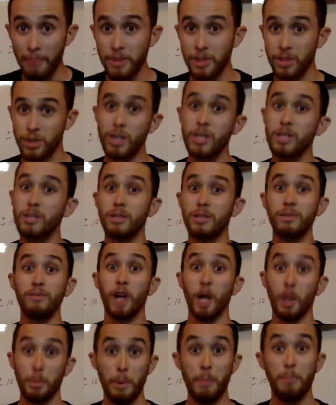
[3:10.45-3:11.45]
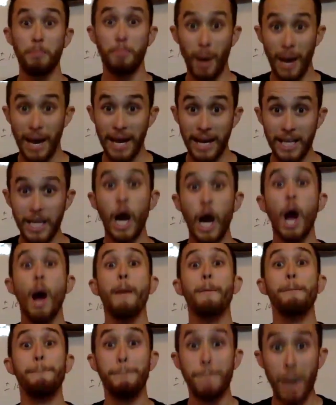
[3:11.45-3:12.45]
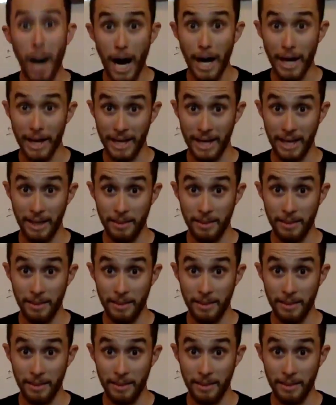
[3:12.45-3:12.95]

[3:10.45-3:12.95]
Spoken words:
you start to develop a bike body.